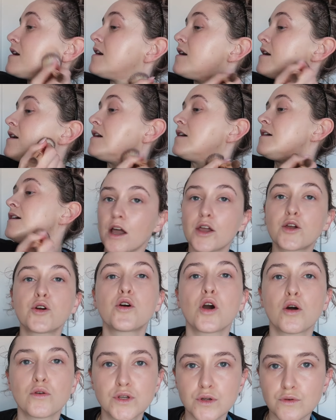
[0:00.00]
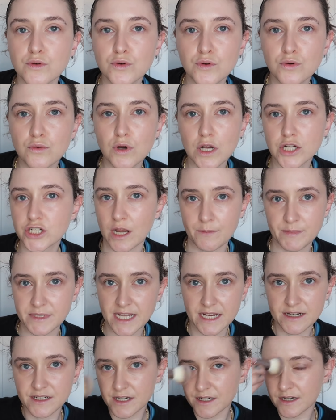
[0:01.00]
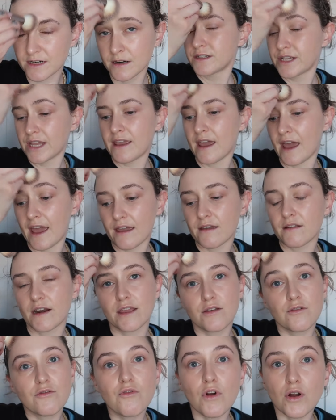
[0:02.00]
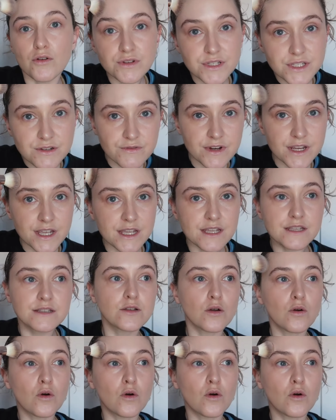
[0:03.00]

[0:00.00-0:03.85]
like, I could go to a shopping center to get like groceries,